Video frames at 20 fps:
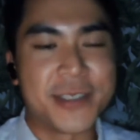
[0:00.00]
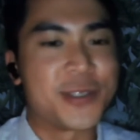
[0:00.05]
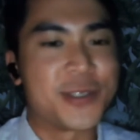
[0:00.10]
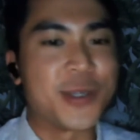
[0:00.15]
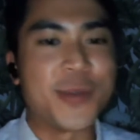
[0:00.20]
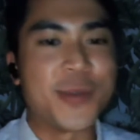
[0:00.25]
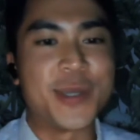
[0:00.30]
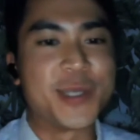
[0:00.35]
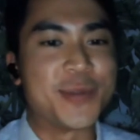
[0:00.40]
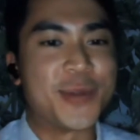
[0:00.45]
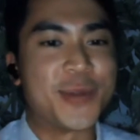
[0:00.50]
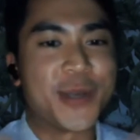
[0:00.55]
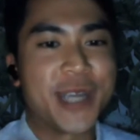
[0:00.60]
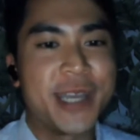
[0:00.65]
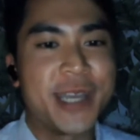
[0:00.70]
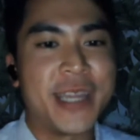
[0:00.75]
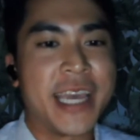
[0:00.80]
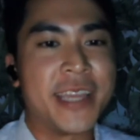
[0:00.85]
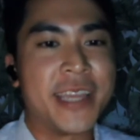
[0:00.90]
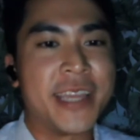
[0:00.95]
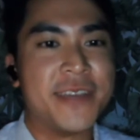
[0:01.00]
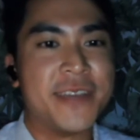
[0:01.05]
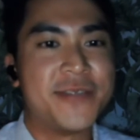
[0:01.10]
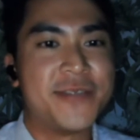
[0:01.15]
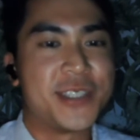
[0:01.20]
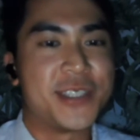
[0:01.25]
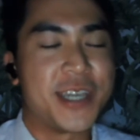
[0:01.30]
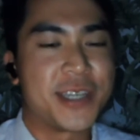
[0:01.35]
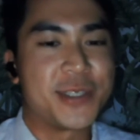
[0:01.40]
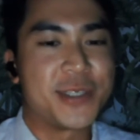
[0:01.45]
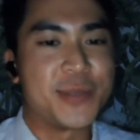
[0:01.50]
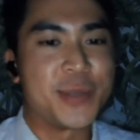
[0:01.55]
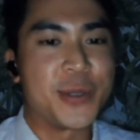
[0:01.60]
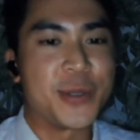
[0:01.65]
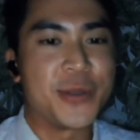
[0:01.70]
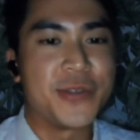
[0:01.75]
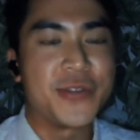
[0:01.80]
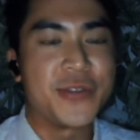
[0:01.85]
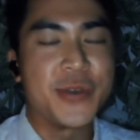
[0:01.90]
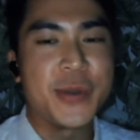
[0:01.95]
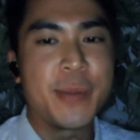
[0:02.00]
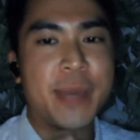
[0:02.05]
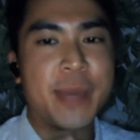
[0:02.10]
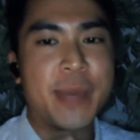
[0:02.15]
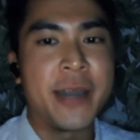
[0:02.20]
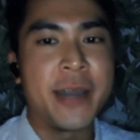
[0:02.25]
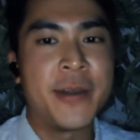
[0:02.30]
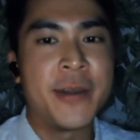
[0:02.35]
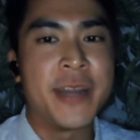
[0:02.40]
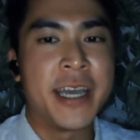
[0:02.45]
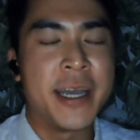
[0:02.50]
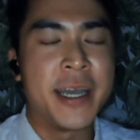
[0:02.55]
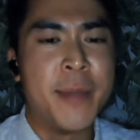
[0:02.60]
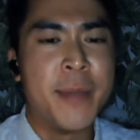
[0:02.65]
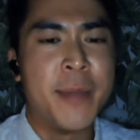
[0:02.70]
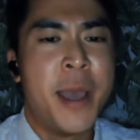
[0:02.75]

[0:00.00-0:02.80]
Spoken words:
so much more I'd love to talk to both of you about.